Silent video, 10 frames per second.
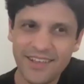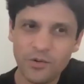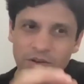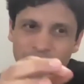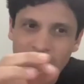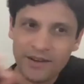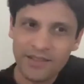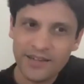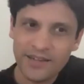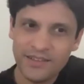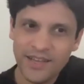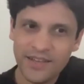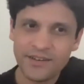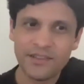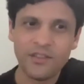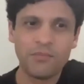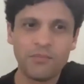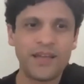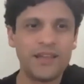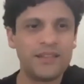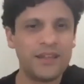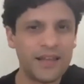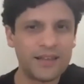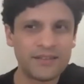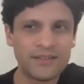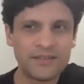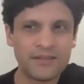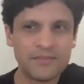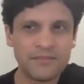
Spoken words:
You plant that seed, it does not make anything less.